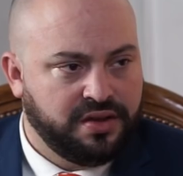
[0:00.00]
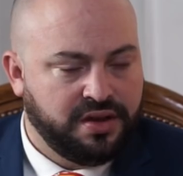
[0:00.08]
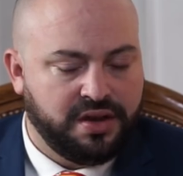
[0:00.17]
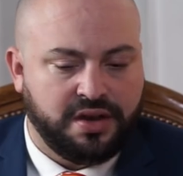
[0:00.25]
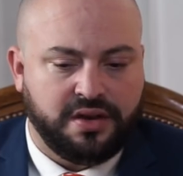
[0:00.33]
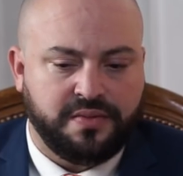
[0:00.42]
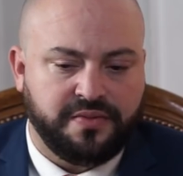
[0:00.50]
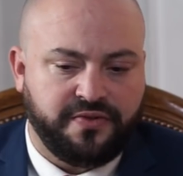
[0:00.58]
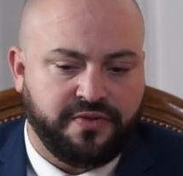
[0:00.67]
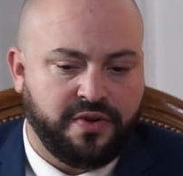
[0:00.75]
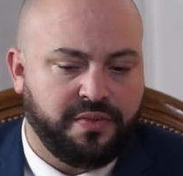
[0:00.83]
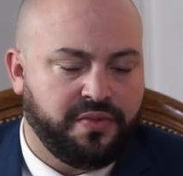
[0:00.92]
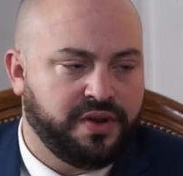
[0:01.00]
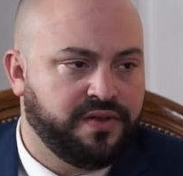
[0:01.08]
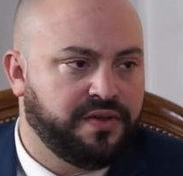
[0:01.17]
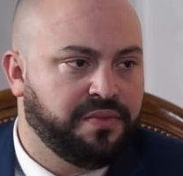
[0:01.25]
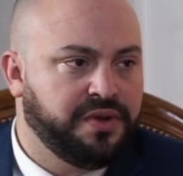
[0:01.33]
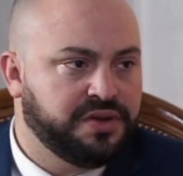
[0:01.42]
from one
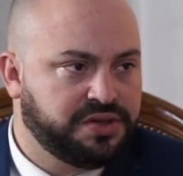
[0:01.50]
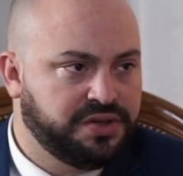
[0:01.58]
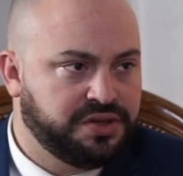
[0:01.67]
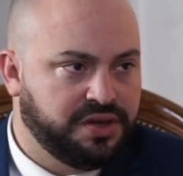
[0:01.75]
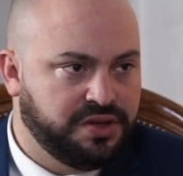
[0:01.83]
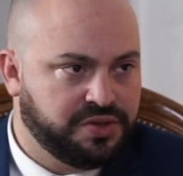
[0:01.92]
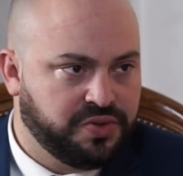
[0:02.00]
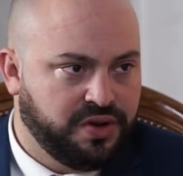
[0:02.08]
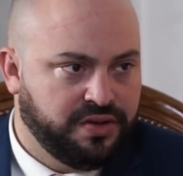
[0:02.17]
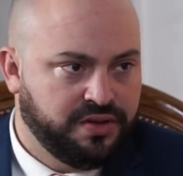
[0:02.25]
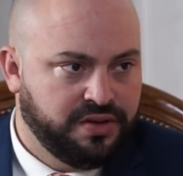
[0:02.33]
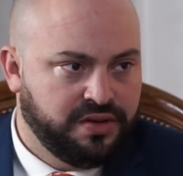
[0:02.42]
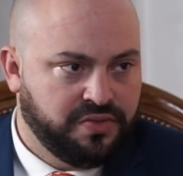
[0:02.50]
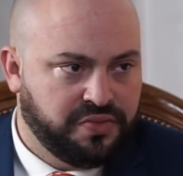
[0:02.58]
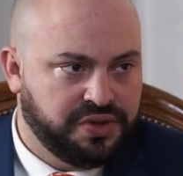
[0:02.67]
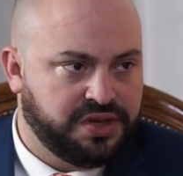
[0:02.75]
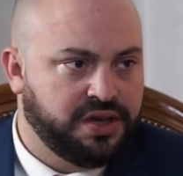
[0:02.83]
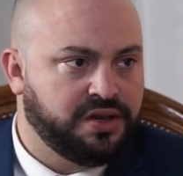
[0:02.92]
of the ministers in Israel
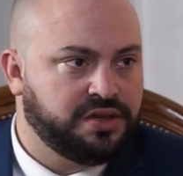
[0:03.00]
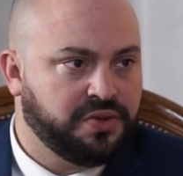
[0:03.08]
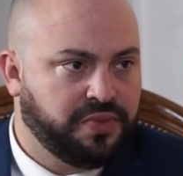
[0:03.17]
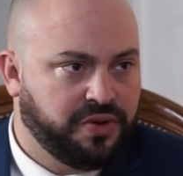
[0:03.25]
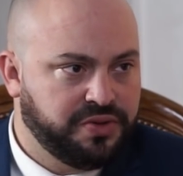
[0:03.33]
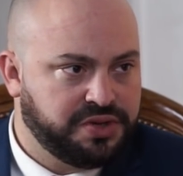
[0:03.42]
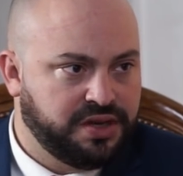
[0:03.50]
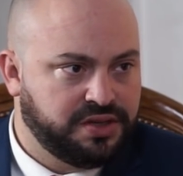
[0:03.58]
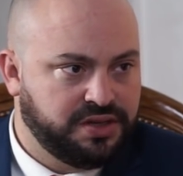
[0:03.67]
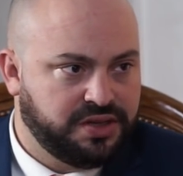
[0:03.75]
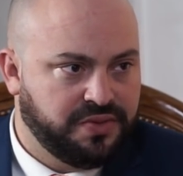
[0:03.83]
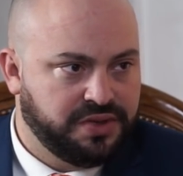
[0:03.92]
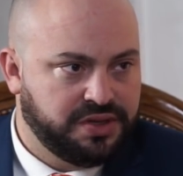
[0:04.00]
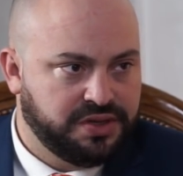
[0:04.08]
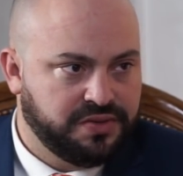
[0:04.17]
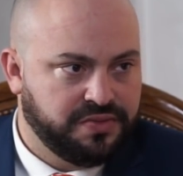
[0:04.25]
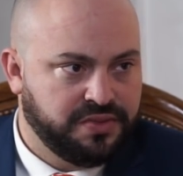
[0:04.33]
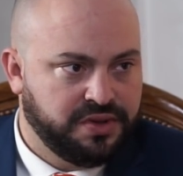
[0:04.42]
pertaining to Polish
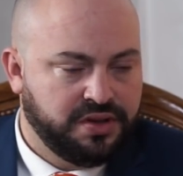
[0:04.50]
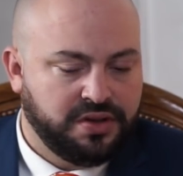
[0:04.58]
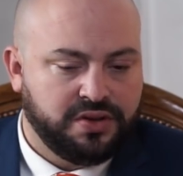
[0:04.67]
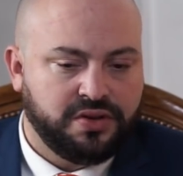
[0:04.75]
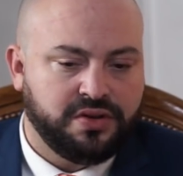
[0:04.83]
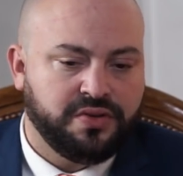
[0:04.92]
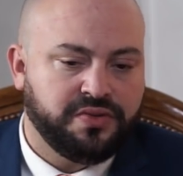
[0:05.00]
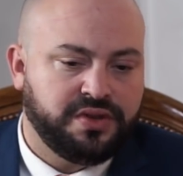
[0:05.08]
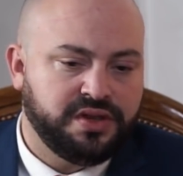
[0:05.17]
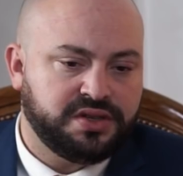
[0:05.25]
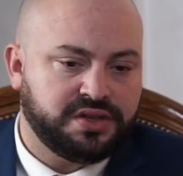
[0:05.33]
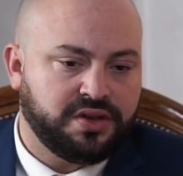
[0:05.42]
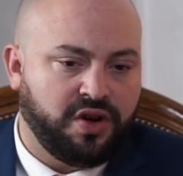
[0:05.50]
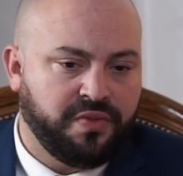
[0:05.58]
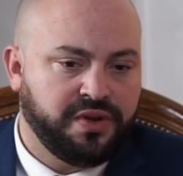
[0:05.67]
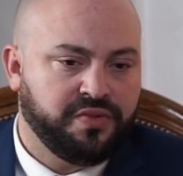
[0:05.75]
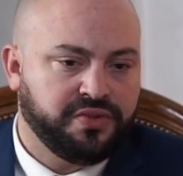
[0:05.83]
anti-Semitism. You know, this comment